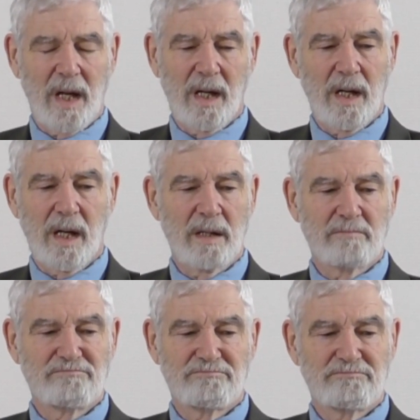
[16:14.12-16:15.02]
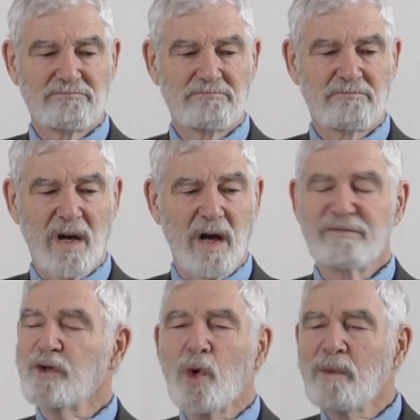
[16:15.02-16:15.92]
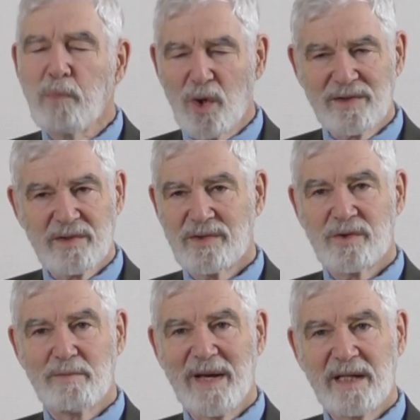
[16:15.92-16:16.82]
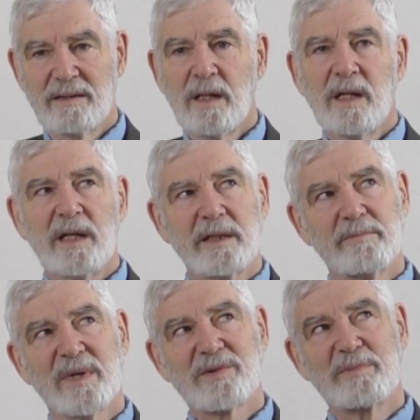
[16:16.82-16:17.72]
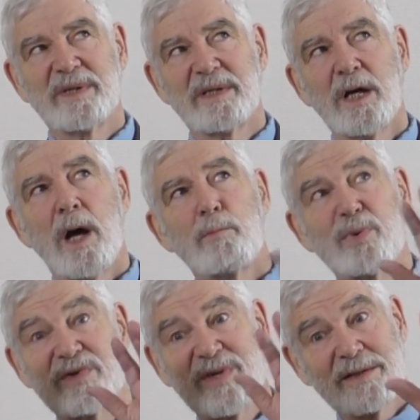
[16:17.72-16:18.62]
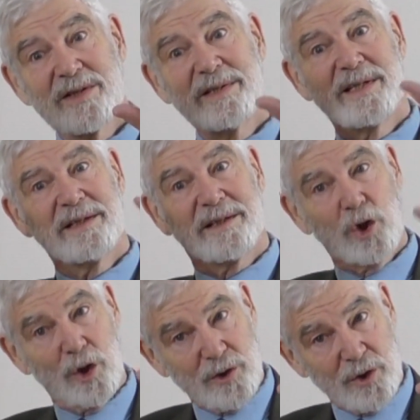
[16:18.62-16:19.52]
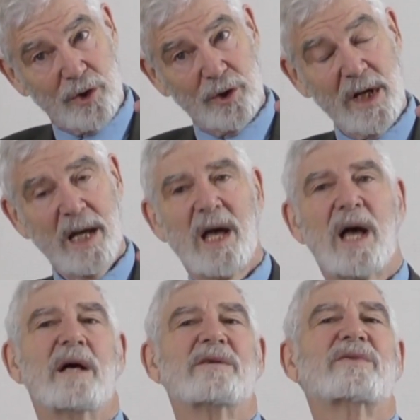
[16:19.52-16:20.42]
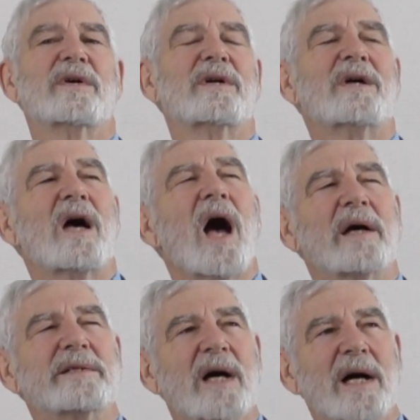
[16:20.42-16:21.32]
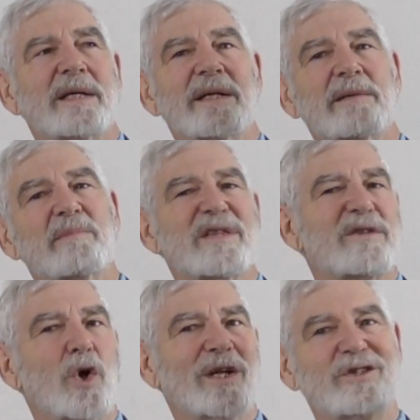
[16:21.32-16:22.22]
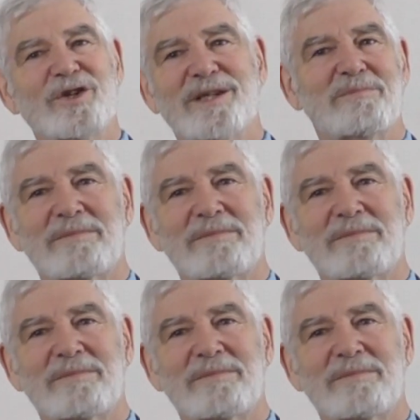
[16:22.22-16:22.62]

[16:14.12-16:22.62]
of no importance to man. It must be presented in culture as a dying mythology,